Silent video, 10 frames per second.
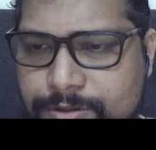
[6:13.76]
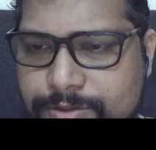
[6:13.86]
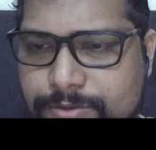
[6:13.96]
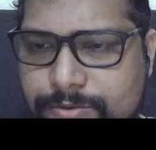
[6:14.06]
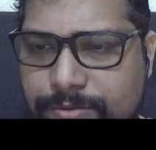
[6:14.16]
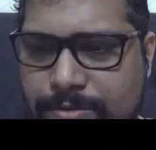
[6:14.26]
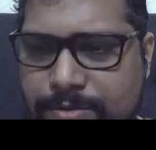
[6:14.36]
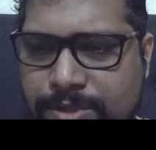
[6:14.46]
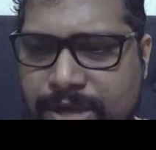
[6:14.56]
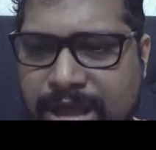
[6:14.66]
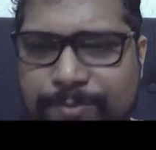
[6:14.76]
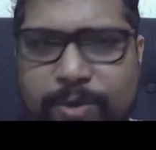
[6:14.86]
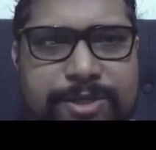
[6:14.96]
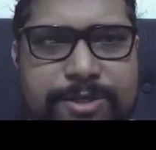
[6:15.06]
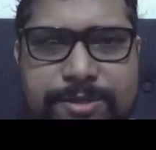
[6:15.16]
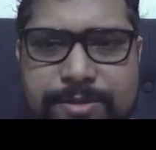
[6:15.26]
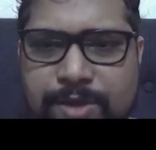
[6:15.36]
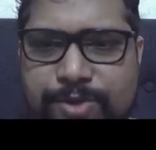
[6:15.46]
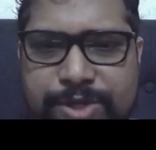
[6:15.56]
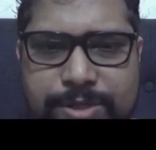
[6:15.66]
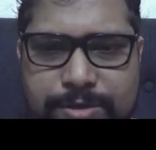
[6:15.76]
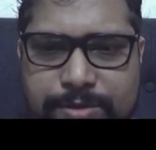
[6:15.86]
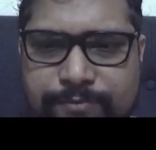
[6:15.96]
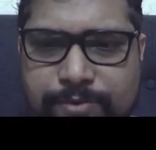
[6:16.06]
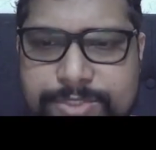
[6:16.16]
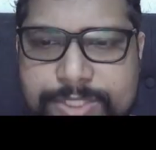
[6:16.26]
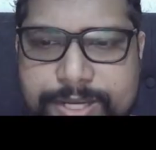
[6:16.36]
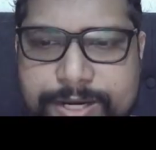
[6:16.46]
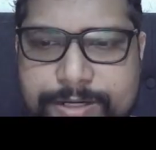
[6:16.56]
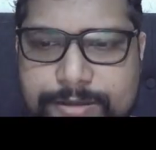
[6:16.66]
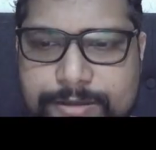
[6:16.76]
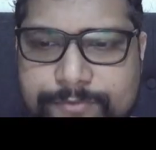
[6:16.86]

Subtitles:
So the hypothesis out here was that